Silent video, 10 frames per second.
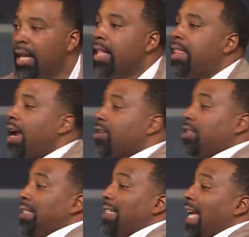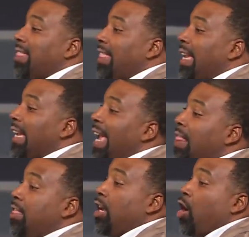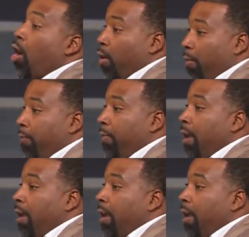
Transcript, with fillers: There's nothing in the earth